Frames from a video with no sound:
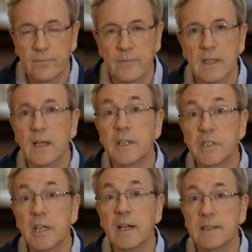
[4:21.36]
The light
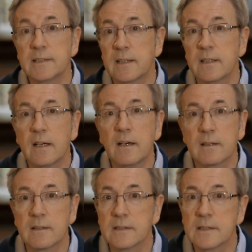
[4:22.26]
shines in the
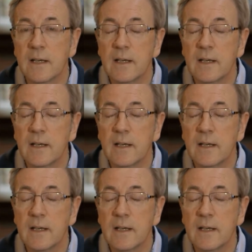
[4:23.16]
darkness,